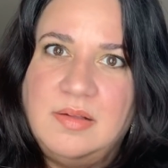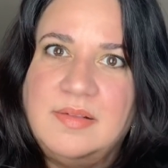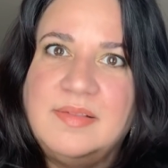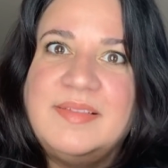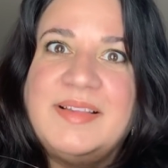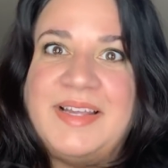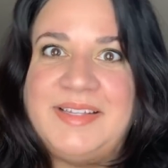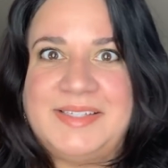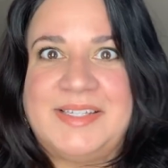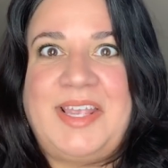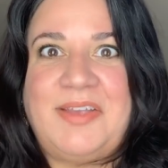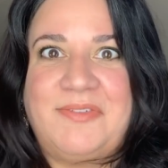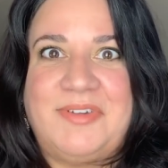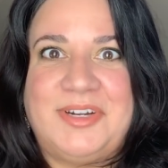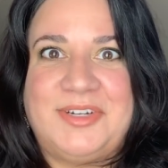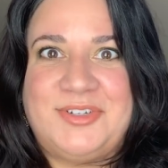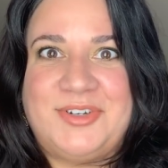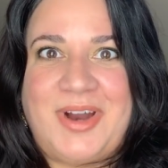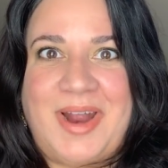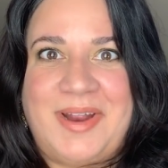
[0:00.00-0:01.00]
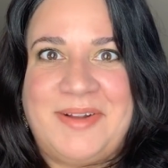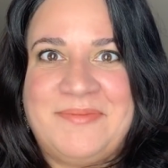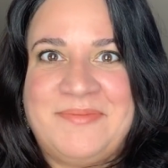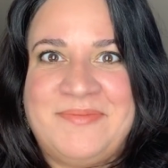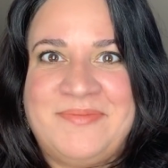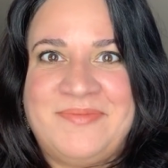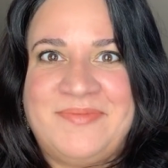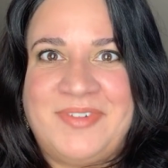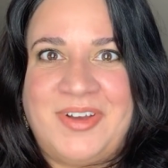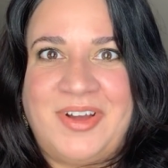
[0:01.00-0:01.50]
Let's give it a try.
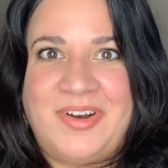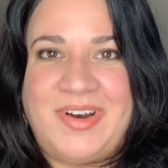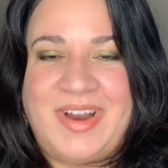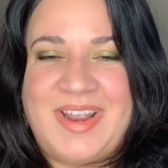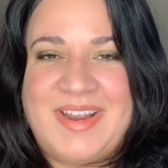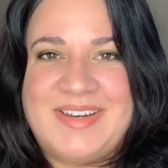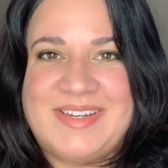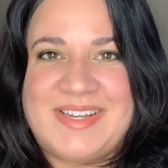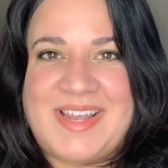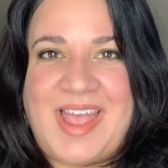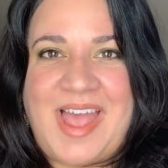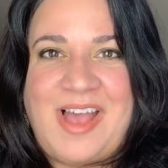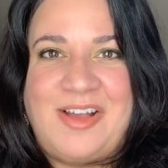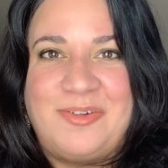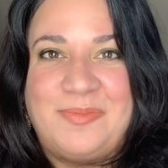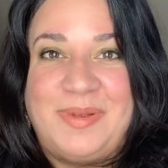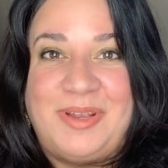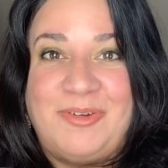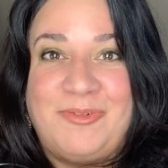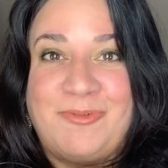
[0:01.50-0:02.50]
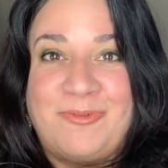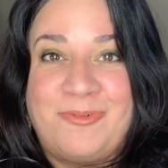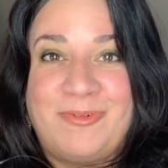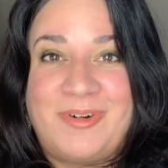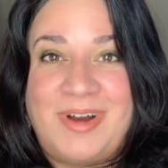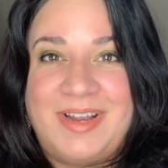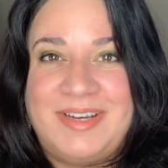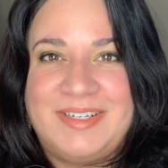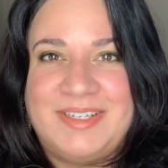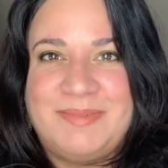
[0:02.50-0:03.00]
All right, I'll be
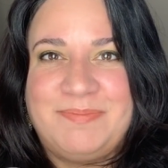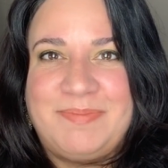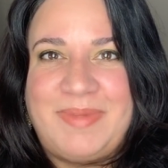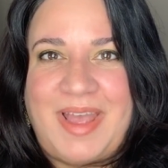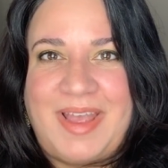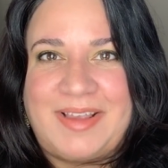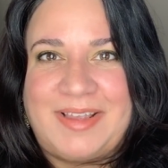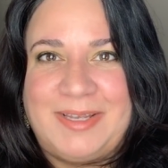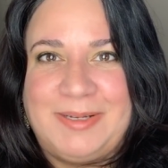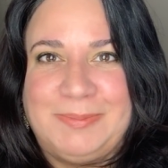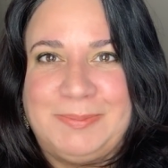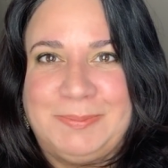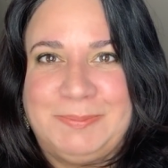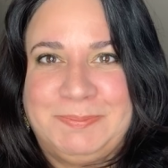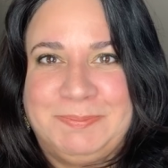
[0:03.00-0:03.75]
right back.